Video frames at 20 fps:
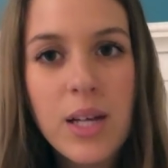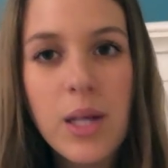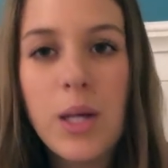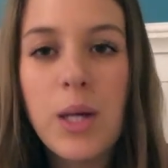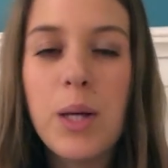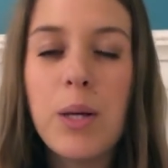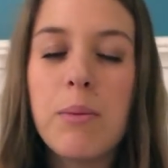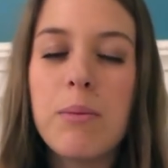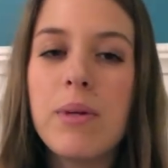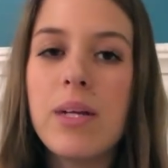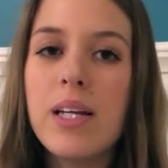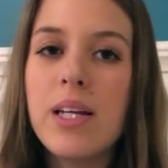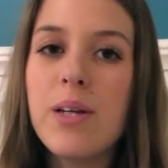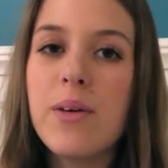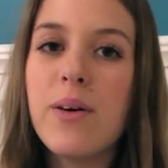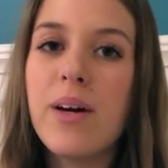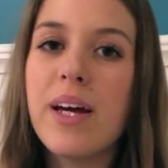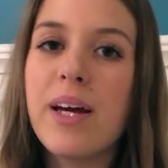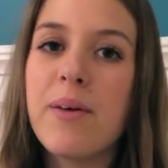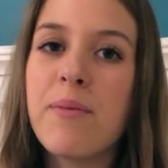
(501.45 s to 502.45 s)
But
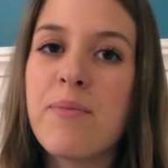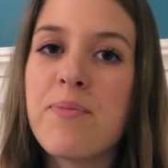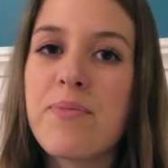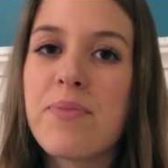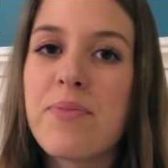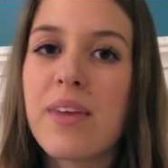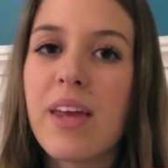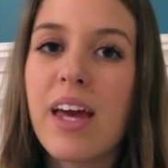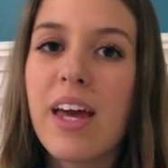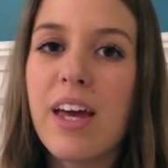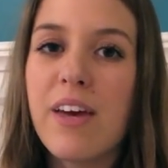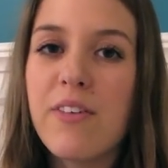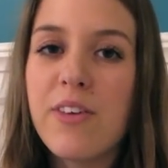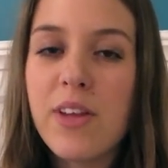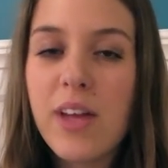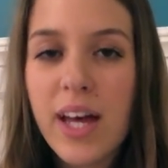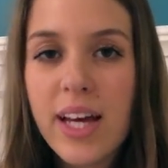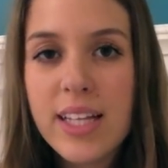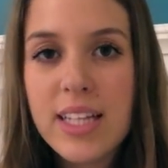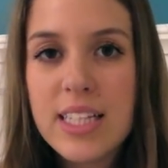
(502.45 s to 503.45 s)
anyway, if
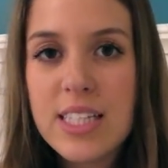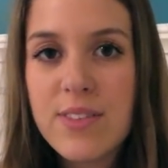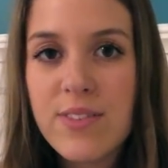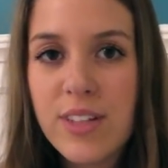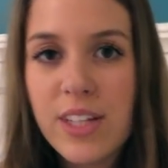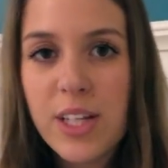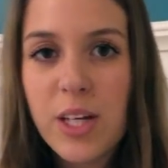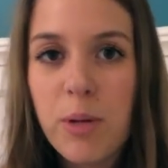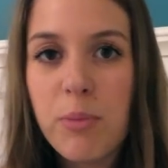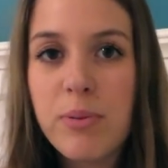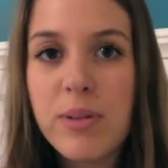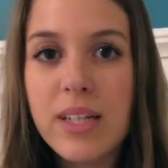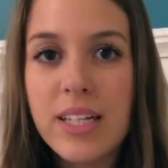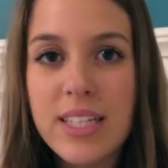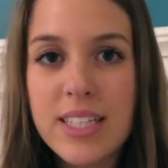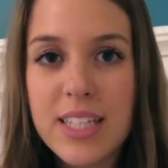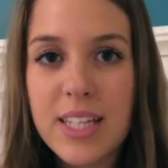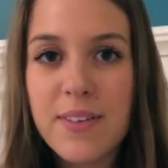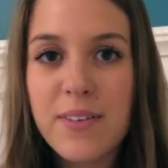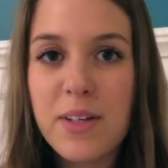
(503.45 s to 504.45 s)
you like this video,
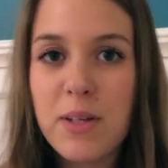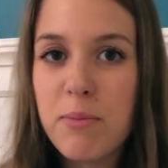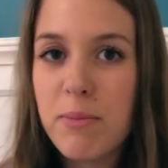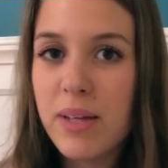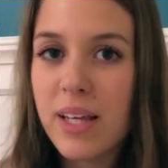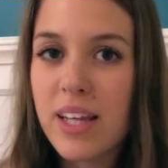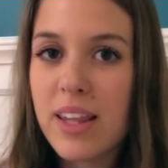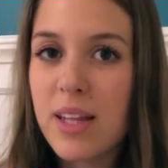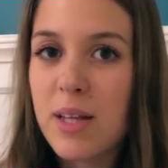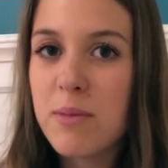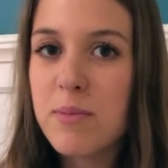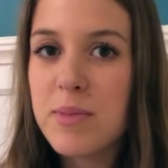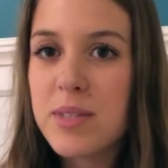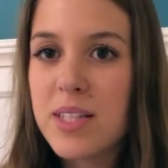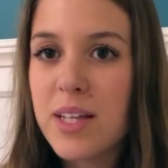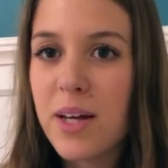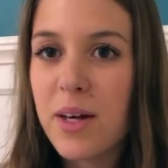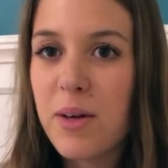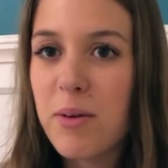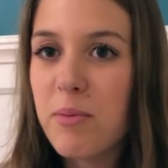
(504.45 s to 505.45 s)
please give it a big thumbs
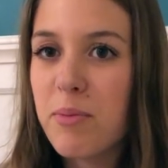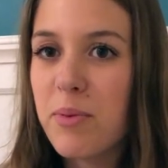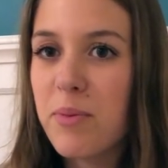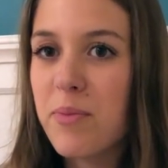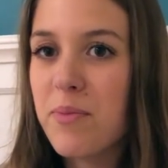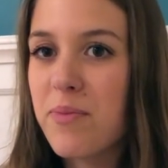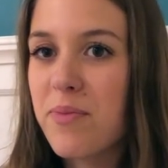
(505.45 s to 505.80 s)
up.